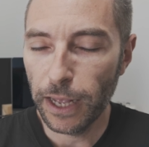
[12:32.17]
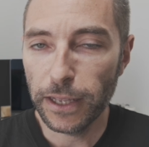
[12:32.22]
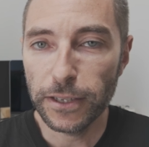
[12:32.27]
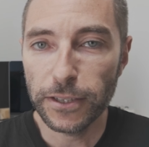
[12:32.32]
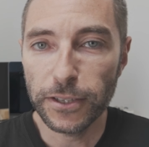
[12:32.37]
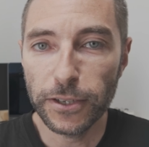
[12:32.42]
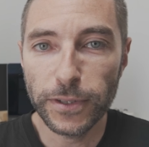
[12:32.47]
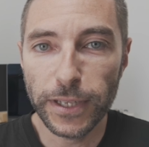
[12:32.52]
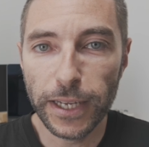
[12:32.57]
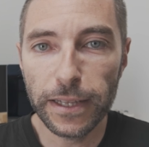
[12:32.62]

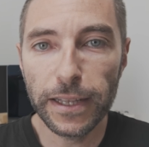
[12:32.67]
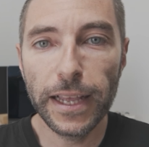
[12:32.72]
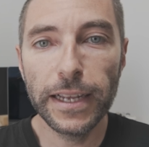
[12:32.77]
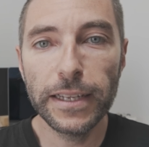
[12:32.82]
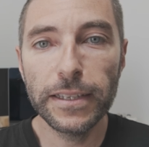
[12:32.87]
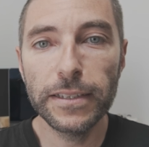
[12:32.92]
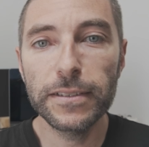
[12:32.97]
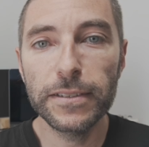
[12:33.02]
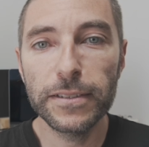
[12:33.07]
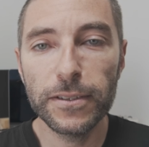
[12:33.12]
So that
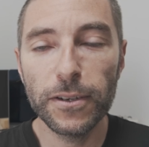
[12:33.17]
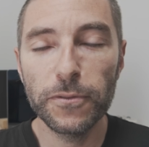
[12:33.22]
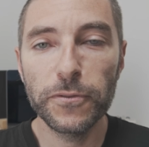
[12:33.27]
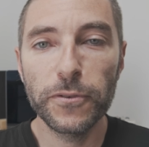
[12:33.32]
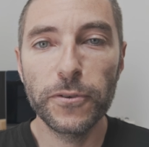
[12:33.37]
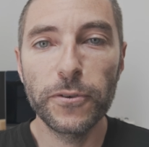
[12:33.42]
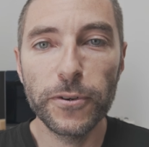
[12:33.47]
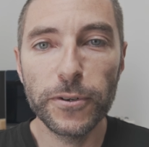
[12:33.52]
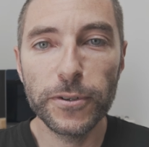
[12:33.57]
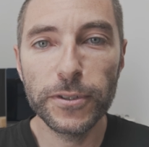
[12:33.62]
lens, of
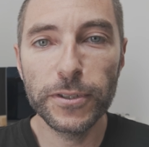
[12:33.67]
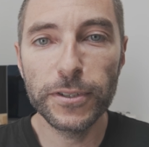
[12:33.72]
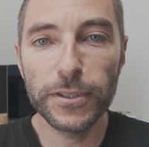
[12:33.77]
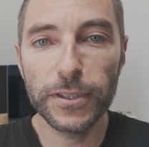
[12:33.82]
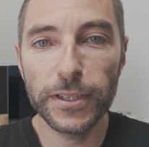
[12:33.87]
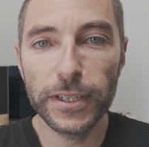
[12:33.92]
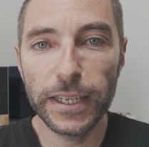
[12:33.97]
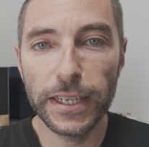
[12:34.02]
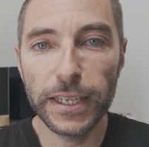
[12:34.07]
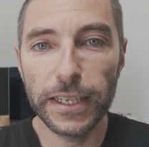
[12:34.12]

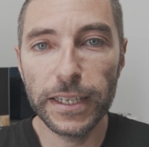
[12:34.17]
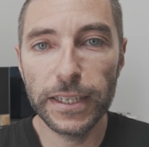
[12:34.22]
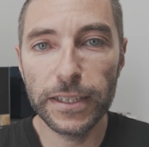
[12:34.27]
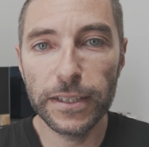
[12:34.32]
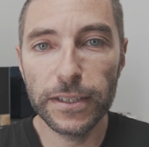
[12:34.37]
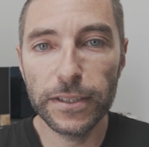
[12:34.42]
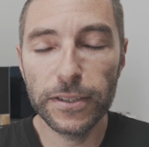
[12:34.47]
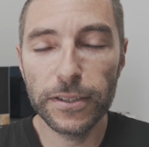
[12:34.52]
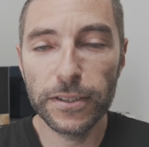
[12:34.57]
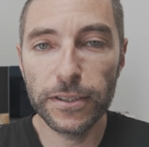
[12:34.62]
course,
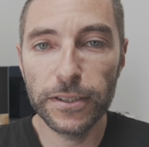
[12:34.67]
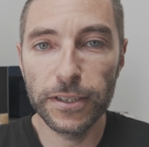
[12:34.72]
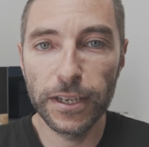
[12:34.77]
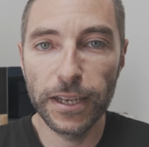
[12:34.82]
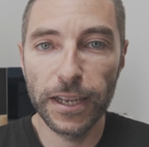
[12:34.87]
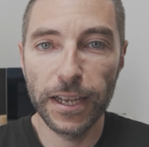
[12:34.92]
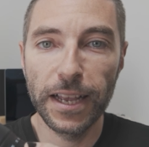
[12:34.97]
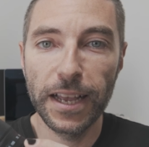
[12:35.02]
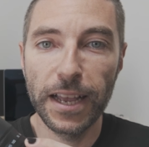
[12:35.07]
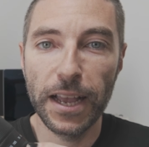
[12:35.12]
is
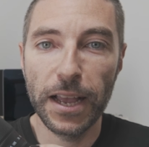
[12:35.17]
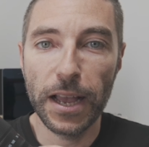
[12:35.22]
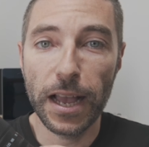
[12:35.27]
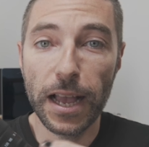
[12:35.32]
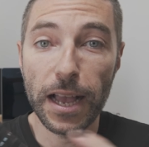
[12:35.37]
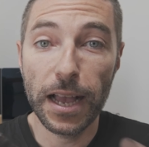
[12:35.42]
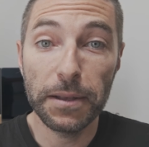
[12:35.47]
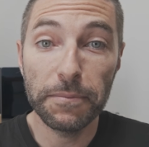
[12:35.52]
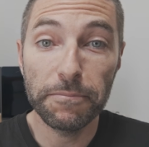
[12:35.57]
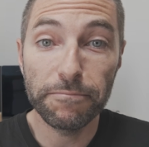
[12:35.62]

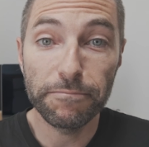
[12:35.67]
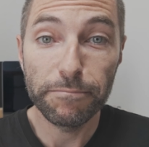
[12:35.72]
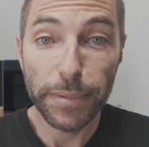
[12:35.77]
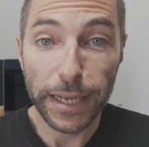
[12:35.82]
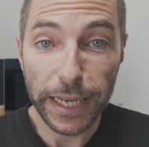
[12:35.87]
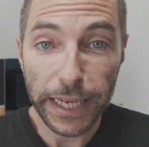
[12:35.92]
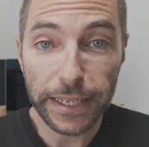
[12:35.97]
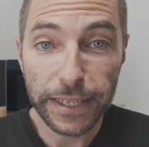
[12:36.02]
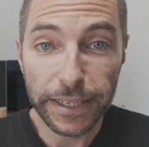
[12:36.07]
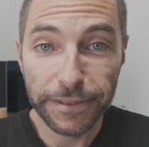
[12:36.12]

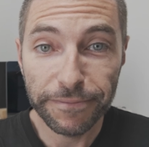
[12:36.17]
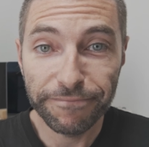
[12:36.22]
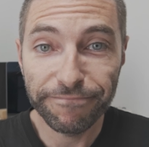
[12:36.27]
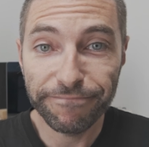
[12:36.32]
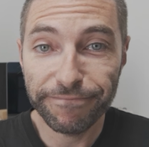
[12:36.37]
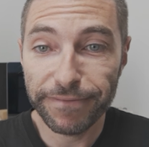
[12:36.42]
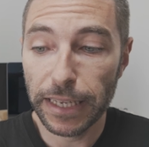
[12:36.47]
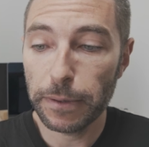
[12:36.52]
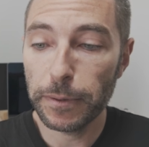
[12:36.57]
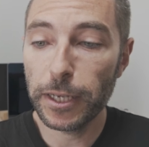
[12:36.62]
big
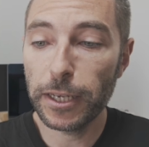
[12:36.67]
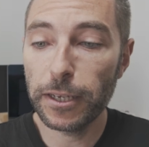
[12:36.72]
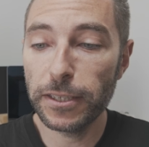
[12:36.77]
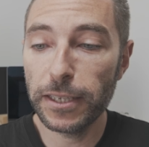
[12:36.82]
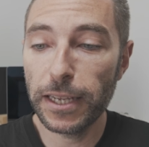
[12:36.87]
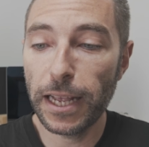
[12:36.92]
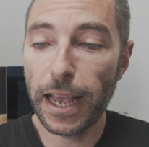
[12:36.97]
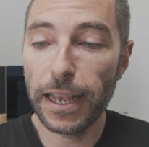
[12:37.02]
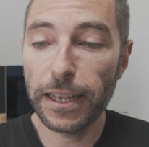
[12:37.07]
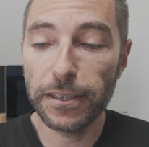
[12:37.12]
because
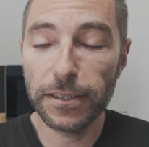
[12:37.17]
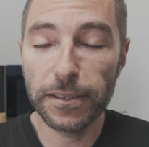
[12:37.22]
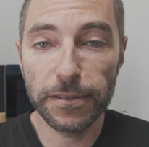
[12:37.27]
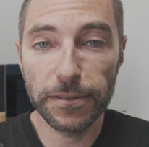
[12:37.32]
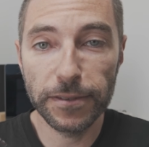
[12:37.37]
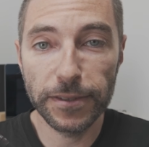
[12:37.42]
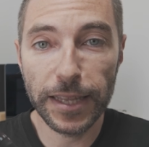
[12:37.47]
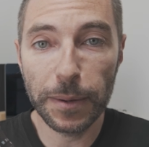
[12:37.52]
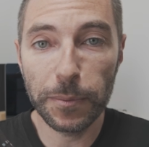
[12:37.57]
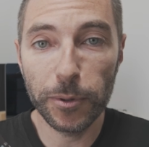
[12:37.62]
it has
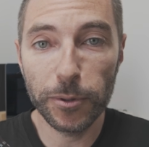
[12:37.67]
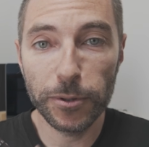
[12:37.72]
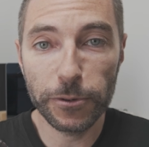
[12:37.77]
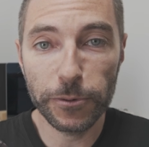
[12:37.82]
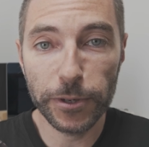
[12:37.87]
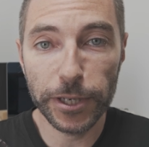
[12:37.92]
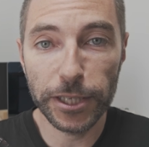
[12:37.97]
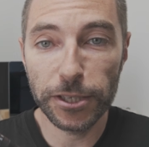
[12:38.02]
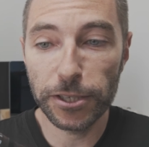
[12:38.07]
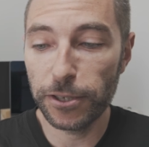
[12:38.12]
double the
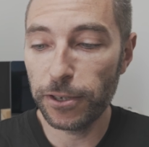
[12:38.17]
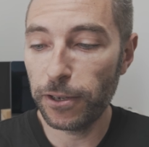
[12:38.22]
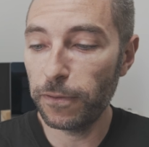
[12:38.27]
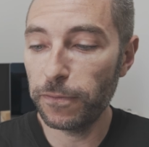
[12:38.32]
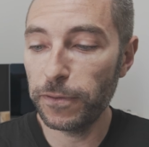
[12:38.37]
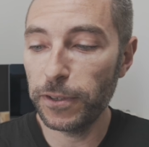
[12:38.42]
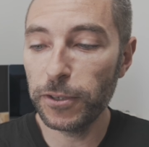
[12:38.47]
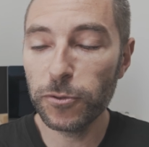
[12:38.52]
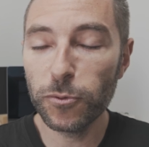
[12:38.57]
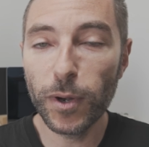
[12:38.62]
reach
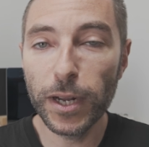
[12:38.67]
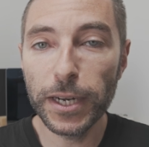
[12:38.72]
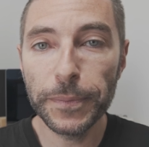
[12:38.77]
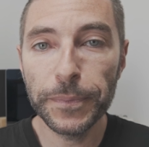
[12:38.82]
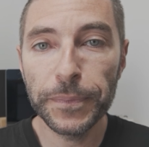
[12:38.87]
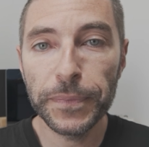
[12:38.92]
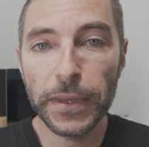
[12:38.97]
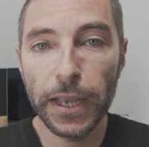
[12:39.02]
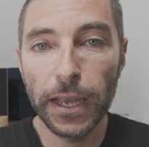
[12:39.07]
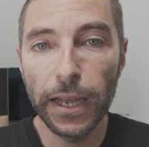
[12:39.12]
of this one.
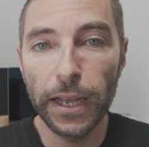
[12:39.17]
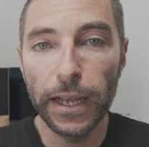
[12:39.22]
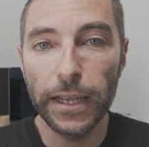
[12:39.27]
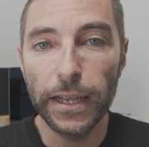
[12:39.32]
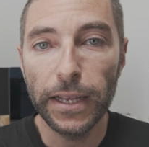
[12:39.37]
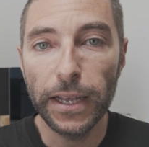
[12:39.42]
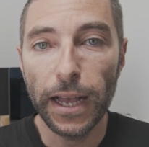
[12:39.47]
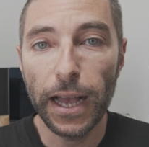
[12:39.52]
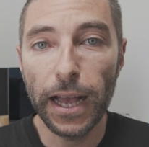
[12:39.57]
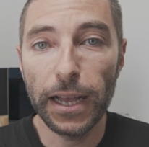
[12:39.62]

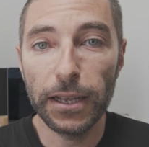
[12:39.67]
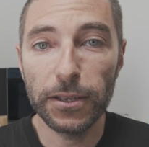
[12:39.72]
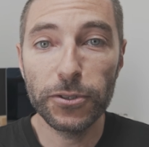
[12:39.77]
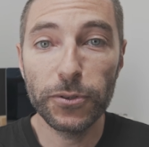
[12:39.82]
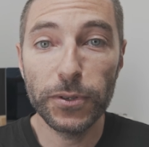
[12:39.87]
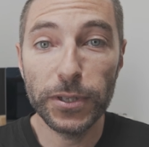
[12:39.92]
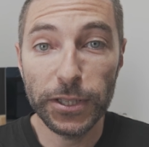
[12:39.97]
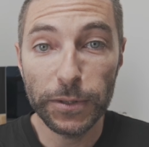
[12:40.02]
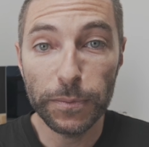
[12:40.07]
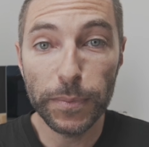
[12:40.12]

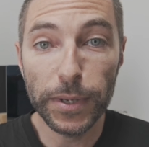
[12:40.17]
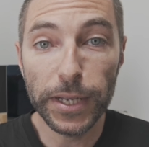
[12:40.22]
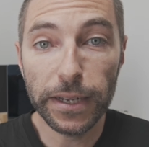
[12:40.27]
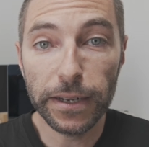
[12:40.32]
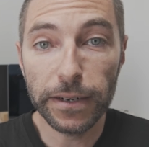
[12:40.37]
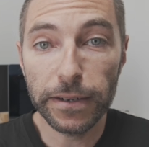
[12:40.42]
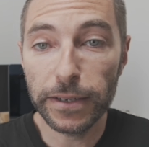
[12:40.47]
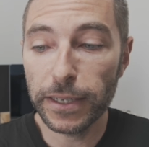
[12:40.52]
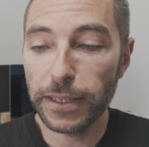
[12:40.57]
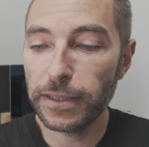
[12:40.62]
So it's
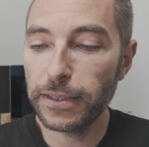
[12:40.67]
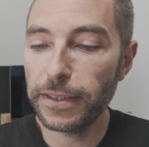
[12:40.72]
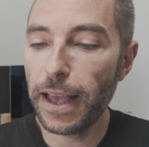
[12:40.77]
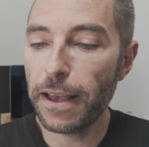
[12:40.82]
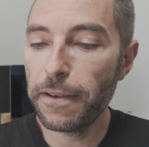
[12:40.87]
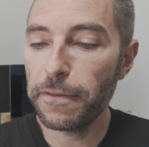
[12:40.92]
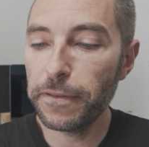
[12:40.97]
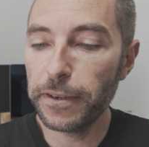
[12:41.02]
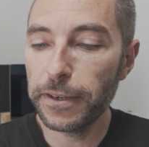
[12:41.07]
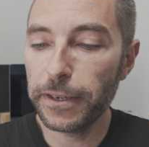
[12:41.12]
bigger, it's
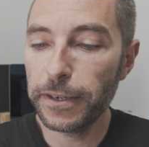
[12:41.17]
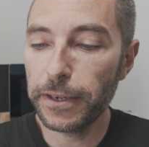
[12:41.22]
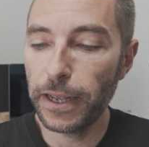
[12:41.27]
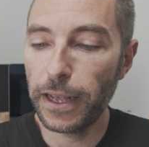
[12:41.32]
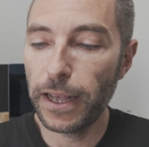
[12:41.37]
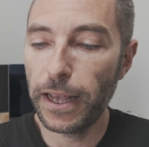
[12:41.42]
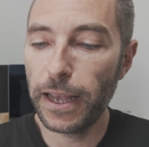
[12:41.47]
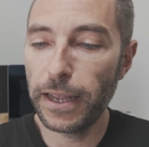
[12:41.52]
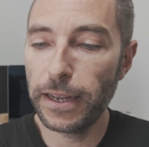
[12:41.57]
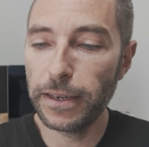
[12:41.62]
heavier,
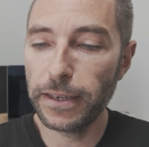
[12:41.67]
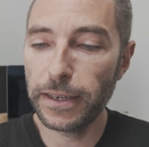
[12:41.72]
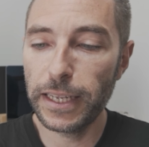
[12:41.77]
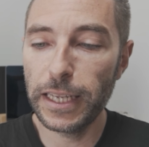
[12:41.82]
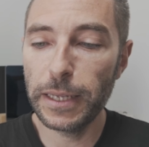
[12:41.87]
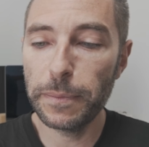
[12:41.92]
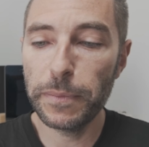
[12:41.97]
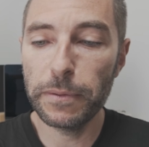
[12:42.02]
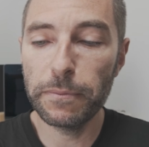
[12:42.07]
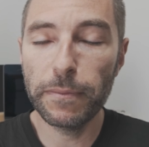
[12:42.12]
and
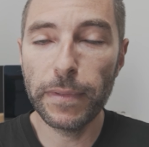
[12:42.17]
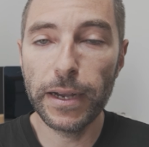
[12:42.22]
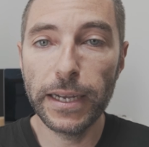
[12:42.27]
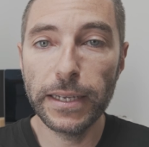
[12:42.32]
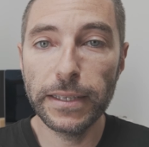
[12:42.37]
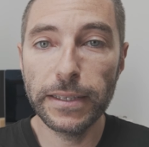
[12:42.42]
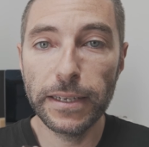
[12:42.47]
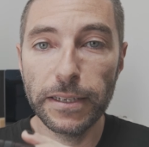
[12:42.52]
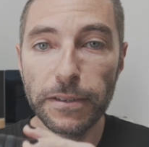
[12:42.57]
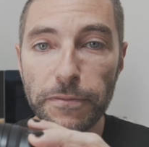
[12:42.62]
keep in
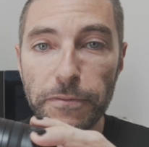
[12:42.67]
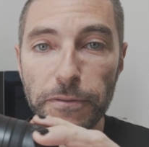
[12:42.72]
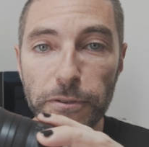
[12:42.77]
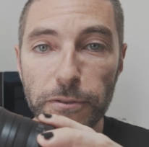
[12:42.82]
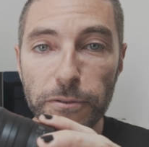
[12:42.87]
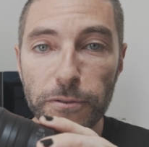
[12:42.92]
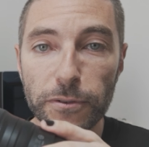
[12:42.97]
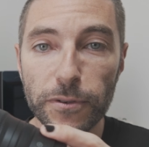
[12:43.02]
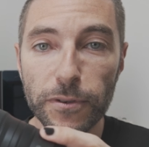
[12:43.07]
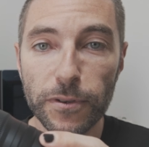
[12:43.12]
mind that if
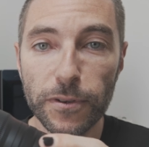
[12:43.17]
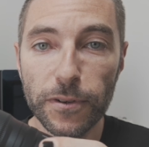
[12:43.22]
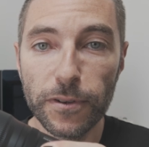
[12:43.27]
you